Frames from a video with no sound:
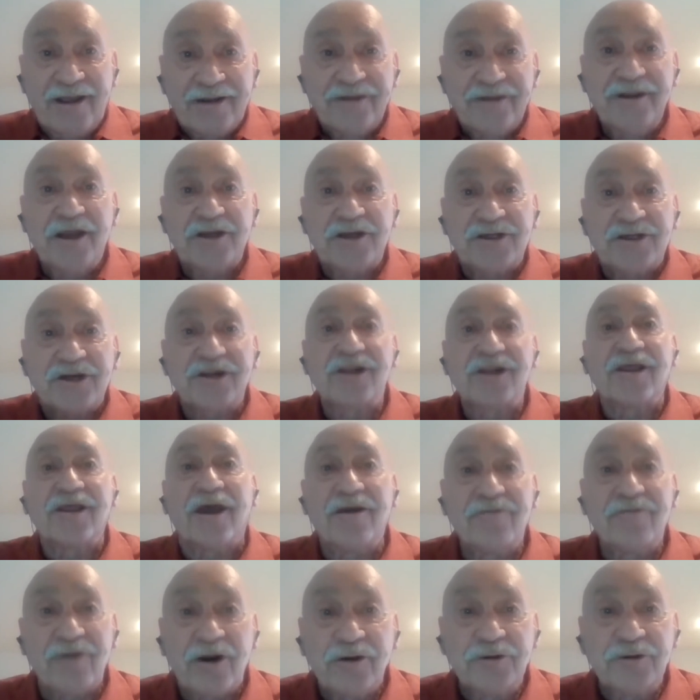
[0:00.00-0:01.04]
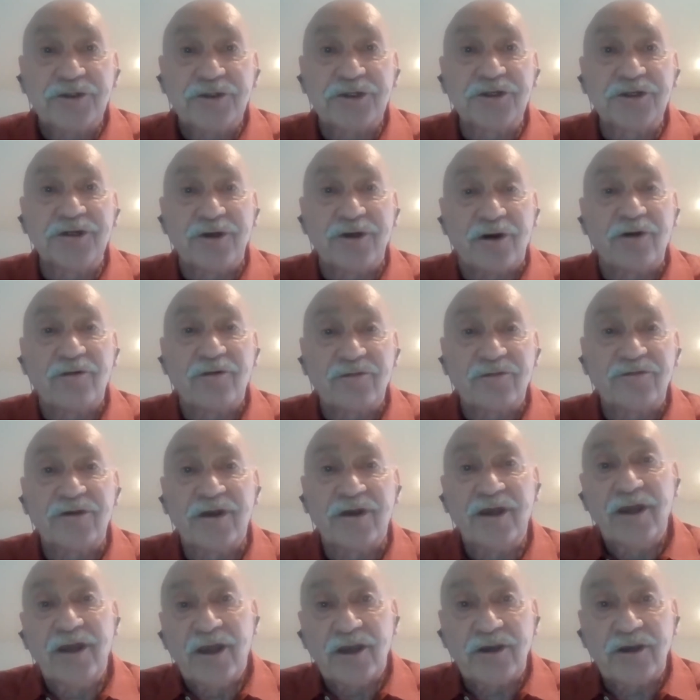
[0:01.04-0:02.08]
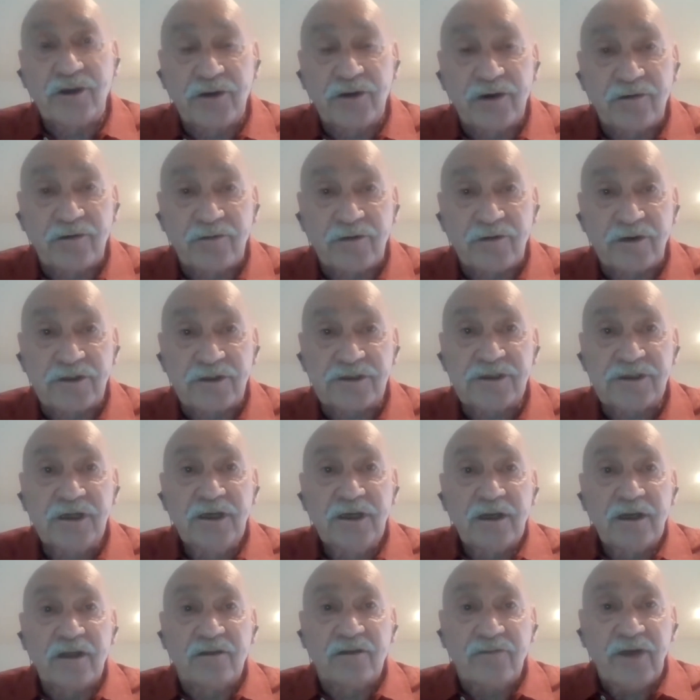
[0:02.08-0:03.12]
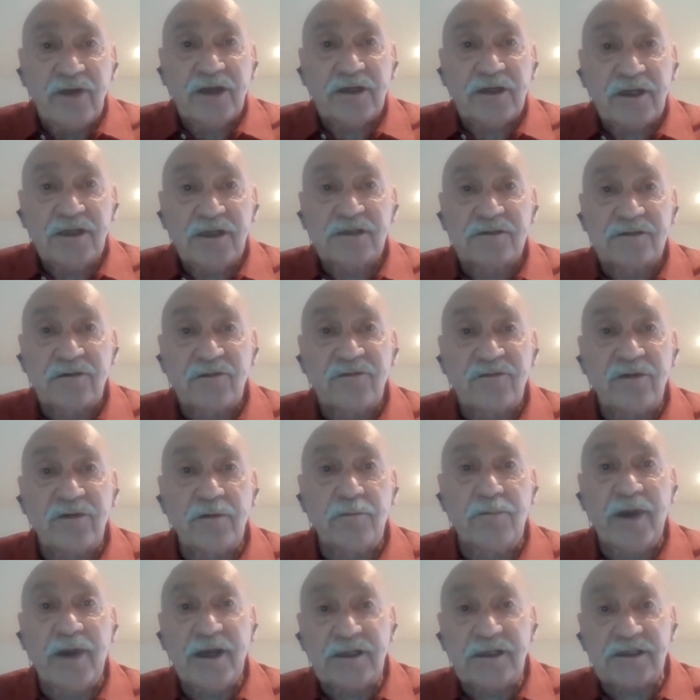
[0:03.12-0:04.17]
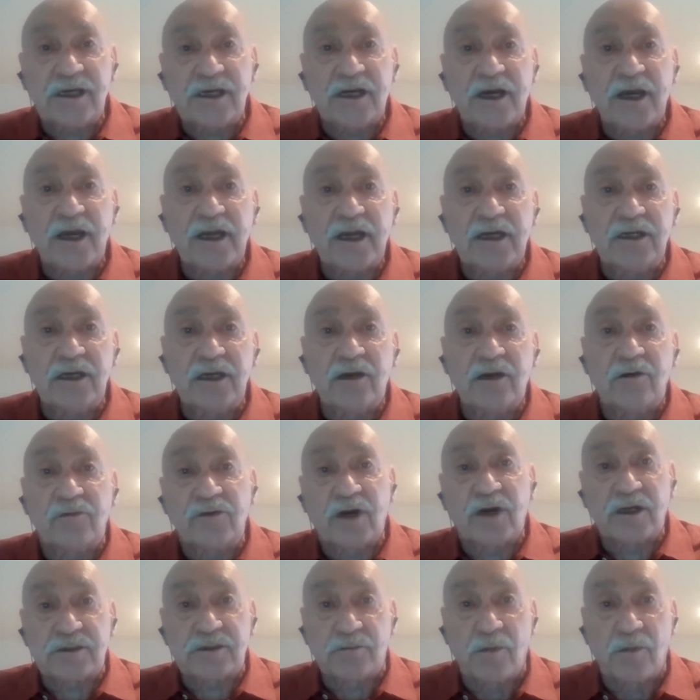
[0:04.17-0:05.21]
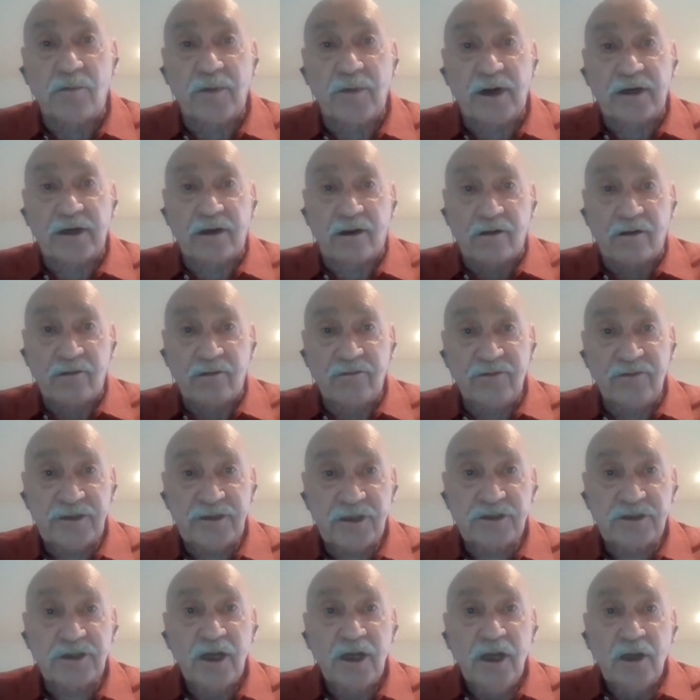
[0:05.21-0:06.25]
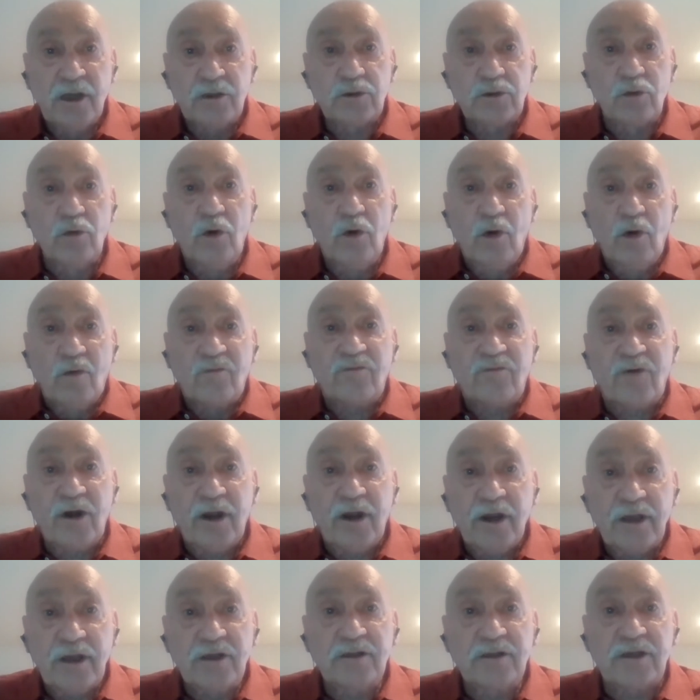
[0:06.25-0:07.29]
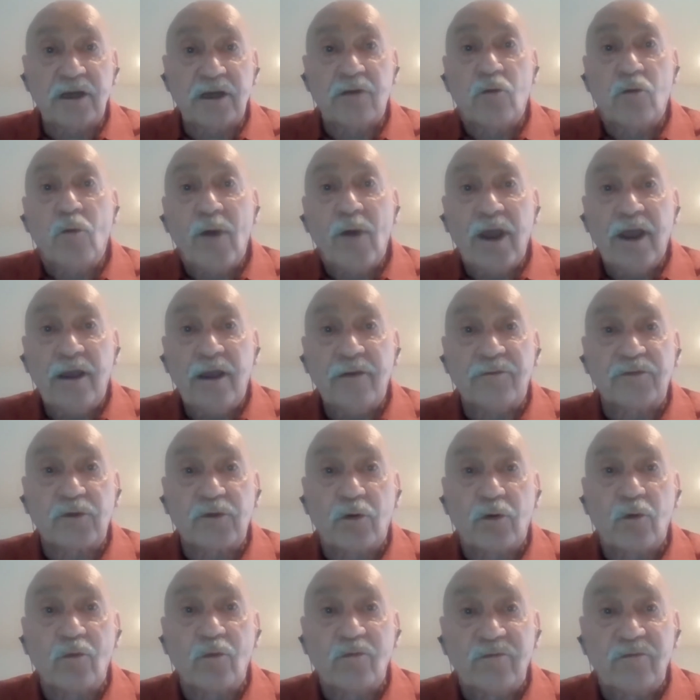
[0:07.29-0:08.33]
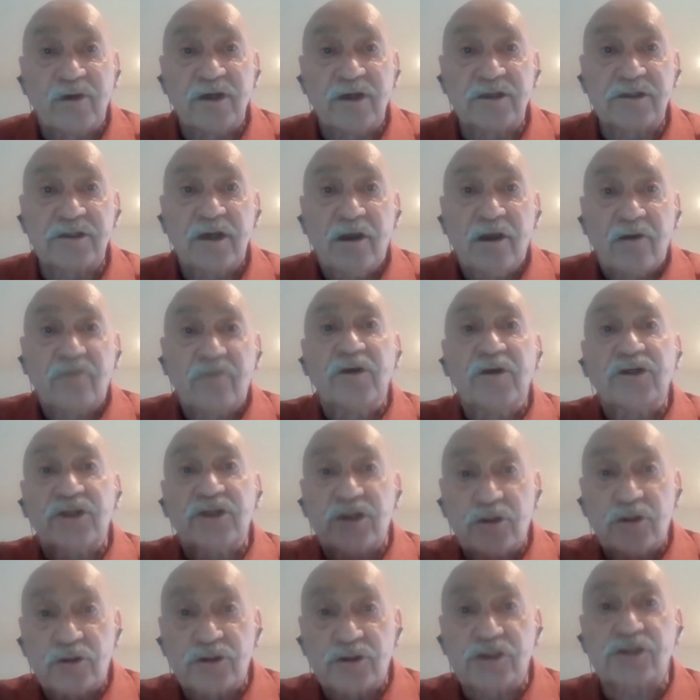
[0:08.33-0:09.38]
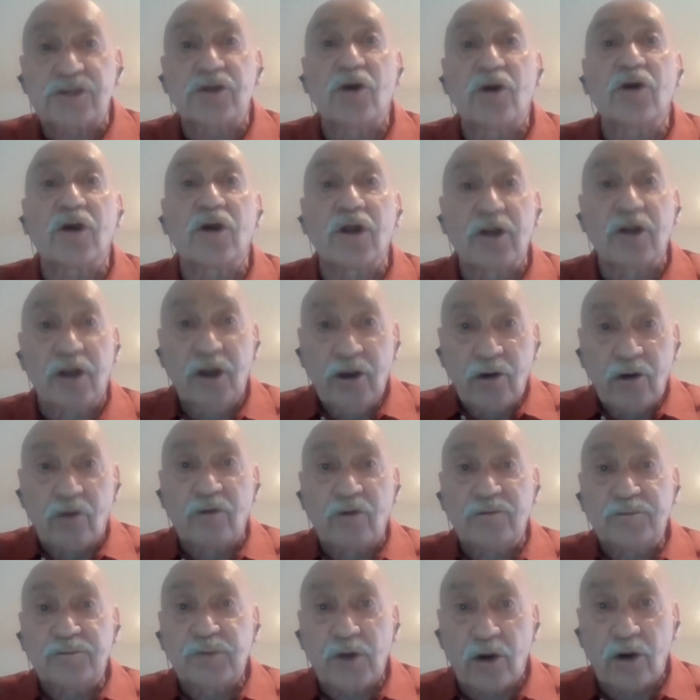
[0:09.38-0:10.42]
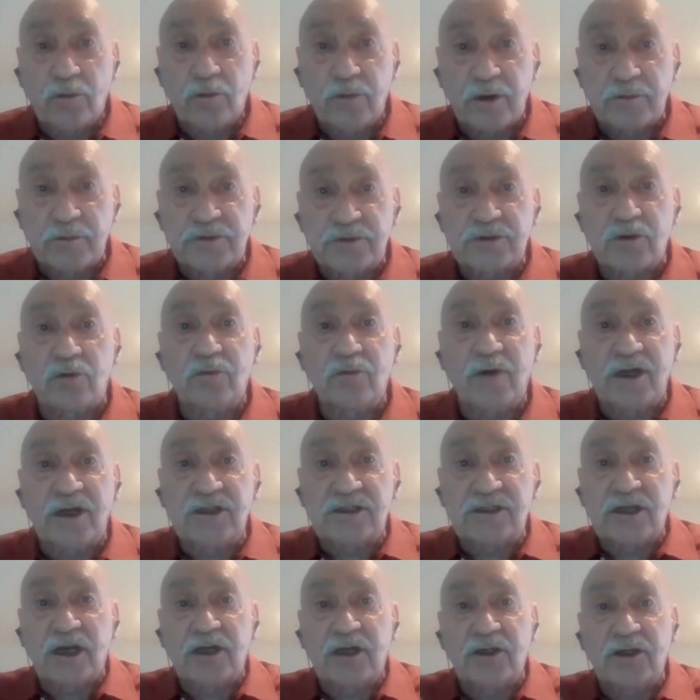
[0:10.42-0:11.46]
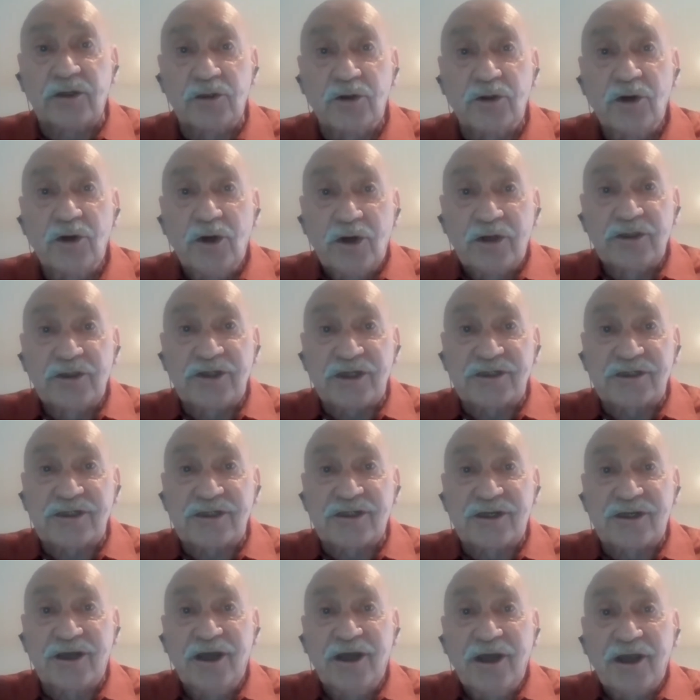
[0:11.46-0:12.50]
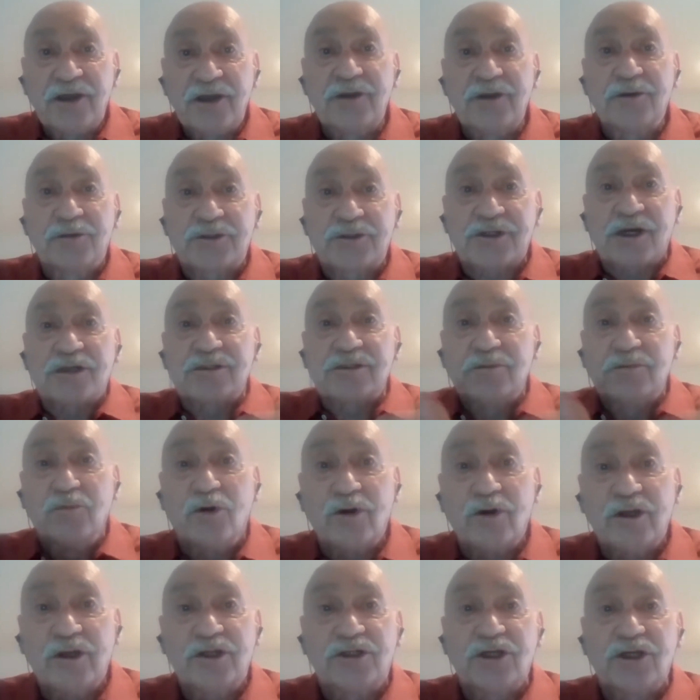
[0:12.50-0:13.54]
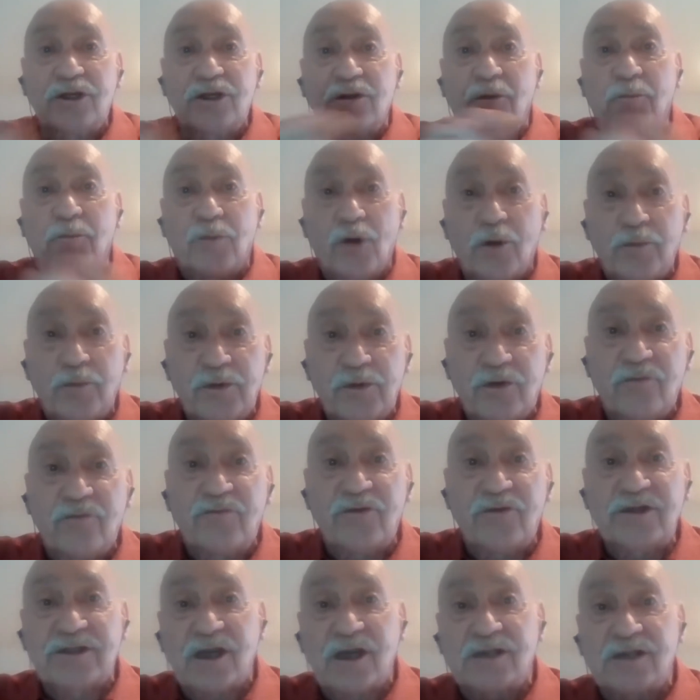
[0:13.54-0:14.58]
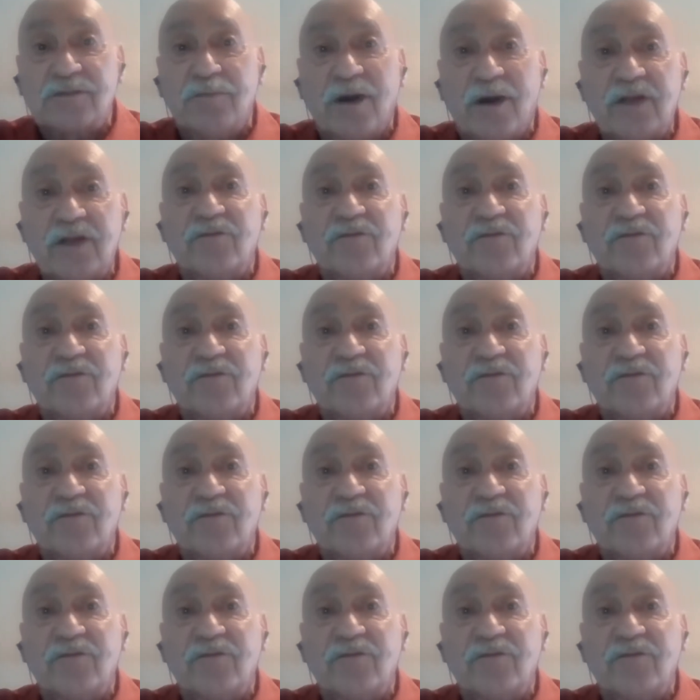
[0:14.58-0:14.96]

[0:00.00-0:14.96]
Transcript: natural evolution of the universe. And that is the basic idea of cosmological physics to find a way from this vicious circle of problems. On one side, you just uh, use cosmology to probe new physics, but